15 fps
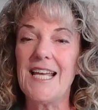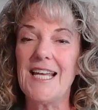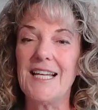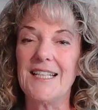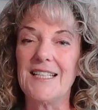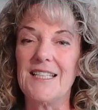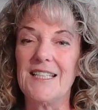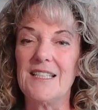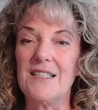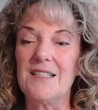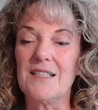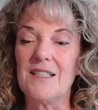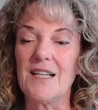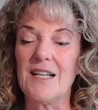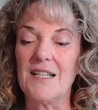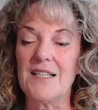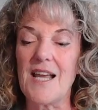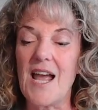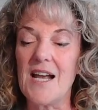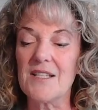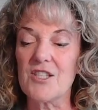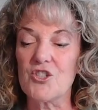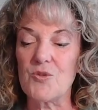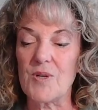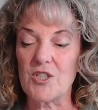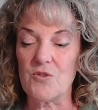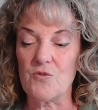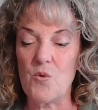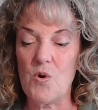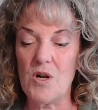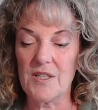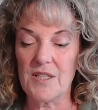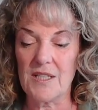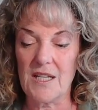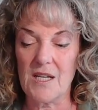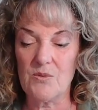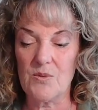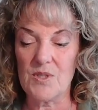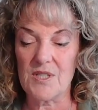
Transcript: And as the director of quality, I